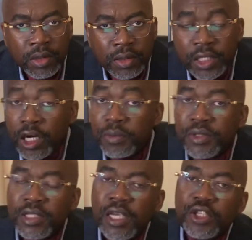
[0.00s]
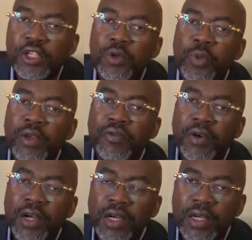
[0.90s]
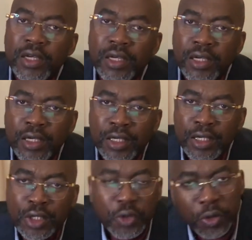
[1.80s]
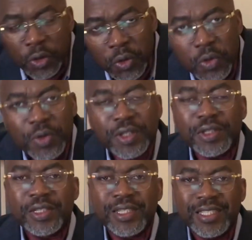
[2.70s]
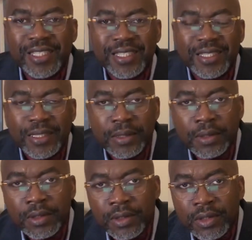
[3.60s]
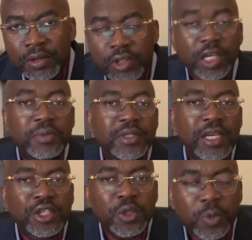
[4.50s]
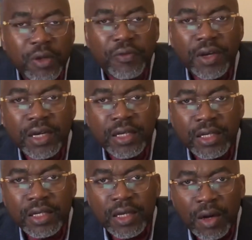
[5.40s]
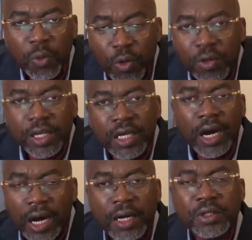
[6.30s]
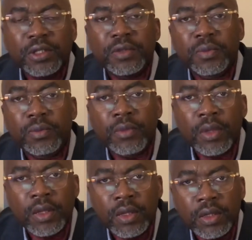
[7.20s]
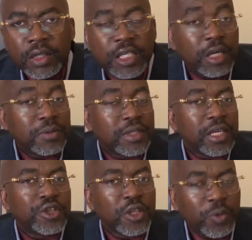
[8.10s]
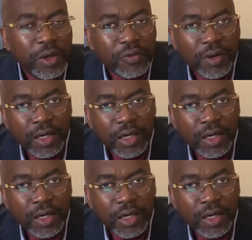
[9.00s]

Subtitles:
The obsession with the noise, the obsession with working harder, the obsession with